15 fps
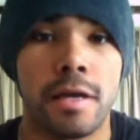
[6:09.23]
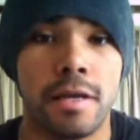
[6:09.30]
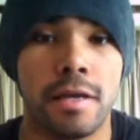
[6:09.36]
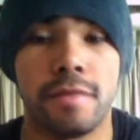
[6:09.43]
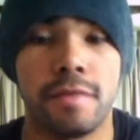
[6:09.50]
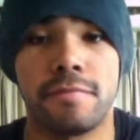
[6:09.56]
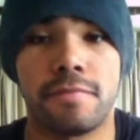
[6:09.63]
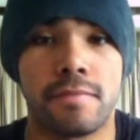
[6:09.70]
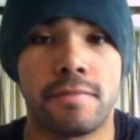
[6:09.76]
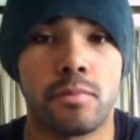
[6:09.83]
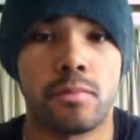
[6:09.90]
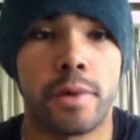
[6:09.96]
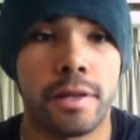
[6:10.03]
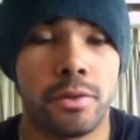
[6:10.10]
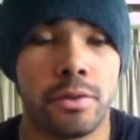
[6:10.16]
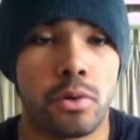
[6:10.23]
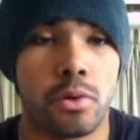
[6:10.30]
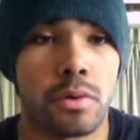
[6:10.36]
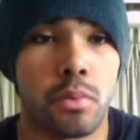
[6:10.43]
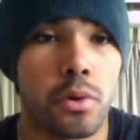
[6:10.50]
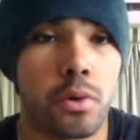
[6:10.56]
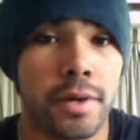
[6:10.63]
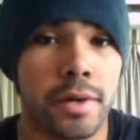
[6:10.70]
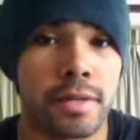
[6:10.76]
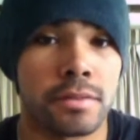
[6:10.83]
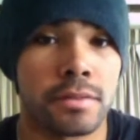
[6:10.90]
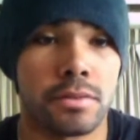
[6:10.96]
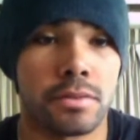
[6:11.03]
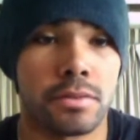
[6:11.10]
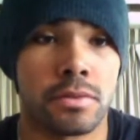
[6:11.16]
if while you are
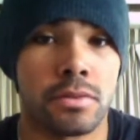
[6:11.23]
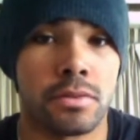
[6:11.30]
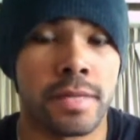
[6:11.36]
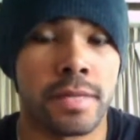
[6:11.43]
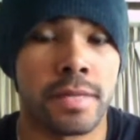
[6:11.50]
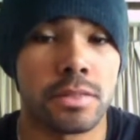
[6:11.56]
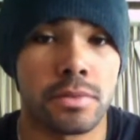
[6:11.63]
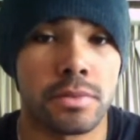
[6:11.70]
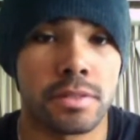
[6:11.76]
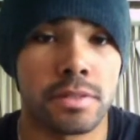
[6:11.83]
walking to the metro